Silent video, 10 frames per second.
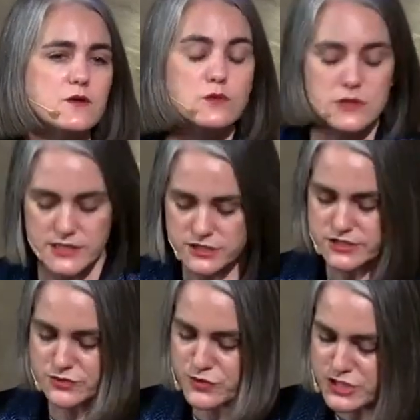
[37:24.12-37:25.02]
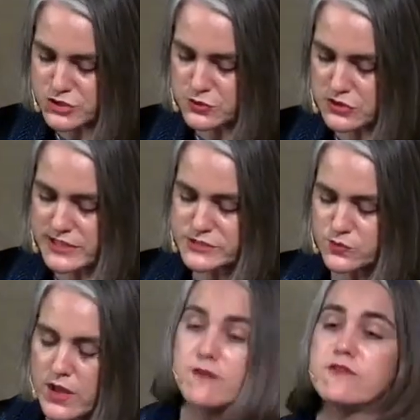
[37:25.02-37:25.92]
Religious ritual is
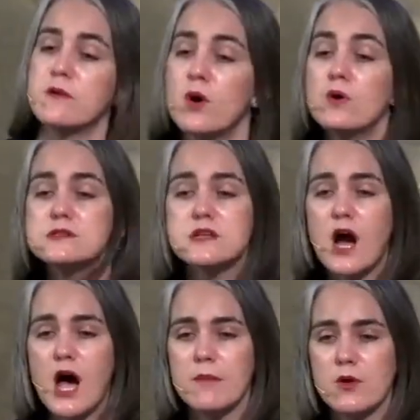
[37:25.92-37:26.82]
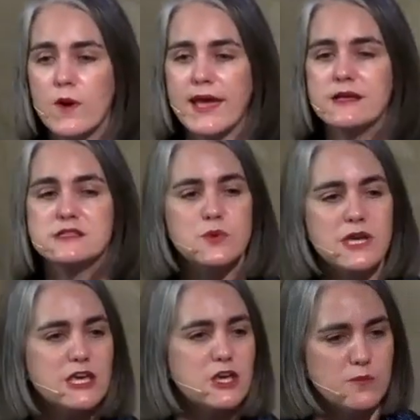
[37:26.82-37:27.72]
one of the most common ways
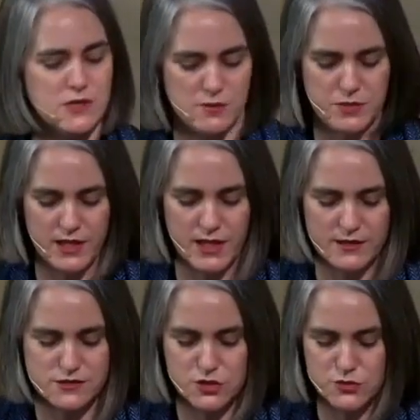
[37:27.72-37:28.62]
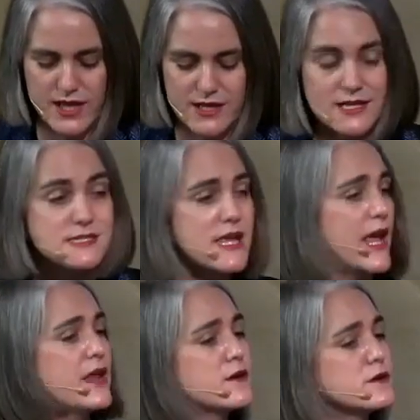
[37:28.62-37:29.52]
we human beings create
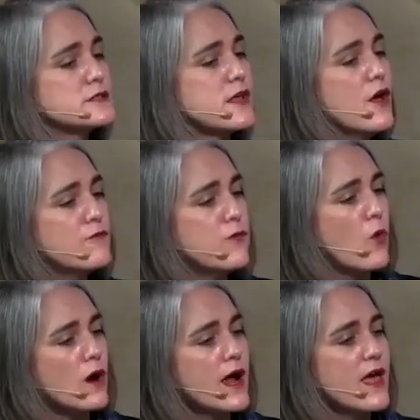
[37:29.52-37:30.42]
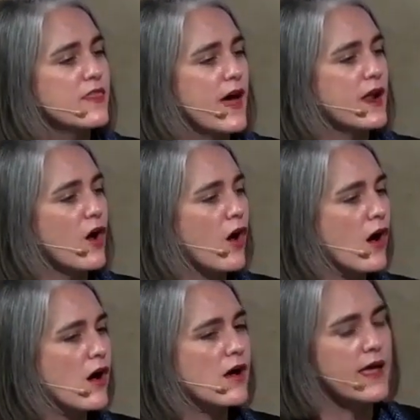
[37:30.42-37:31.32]
containers for that
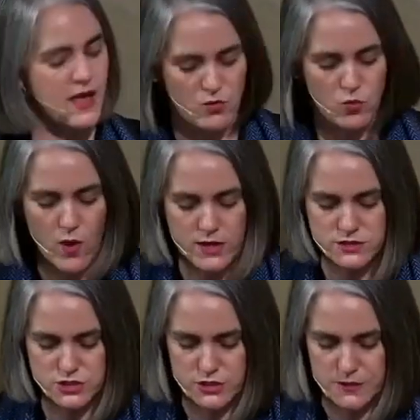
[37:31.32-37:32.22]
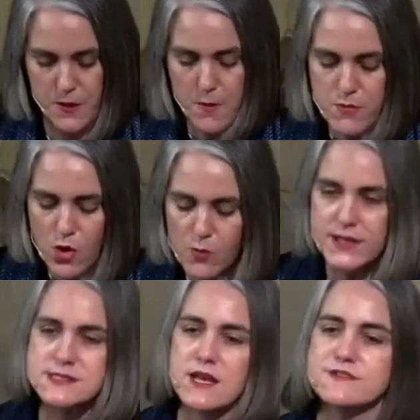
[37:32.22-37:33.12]
awe and wonder,
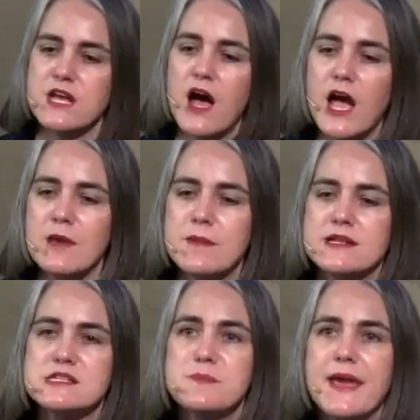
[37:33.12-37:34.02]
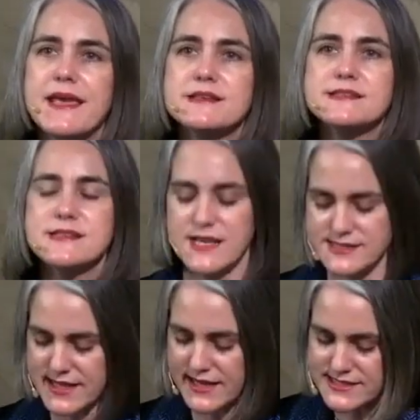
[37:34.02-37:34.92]
moments of time and space
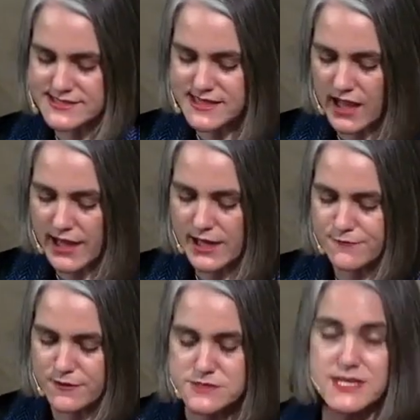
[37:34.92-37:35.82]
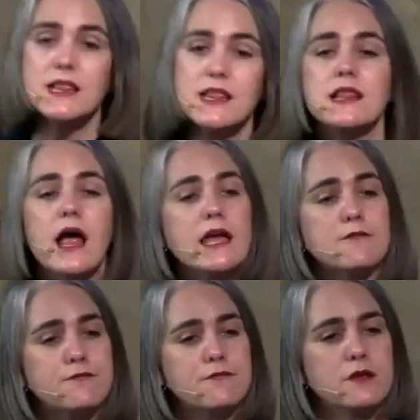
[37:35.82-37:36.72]
set aside from daily
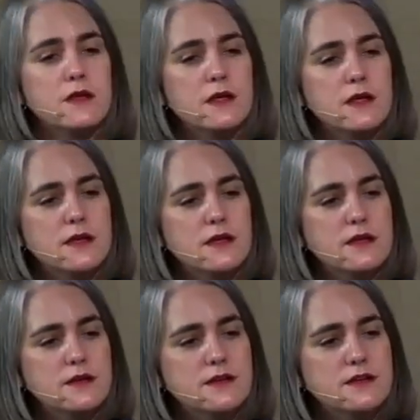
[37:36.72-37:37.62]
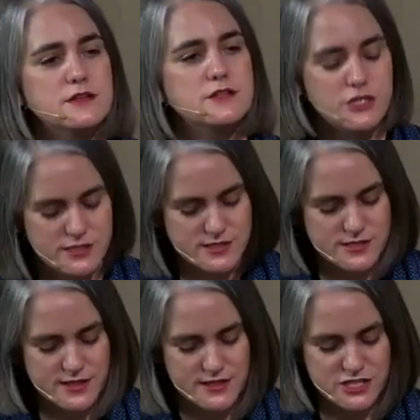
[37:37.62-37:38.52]
life,
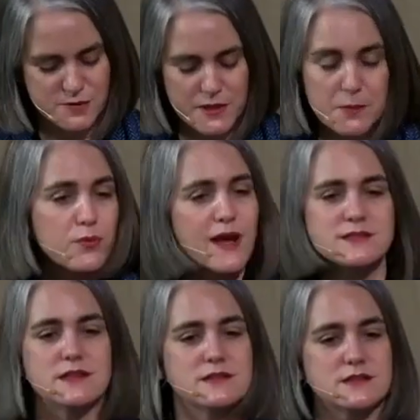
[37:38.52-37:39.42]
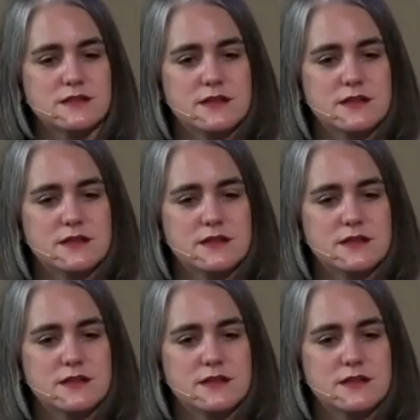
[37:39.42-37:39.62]
just to be present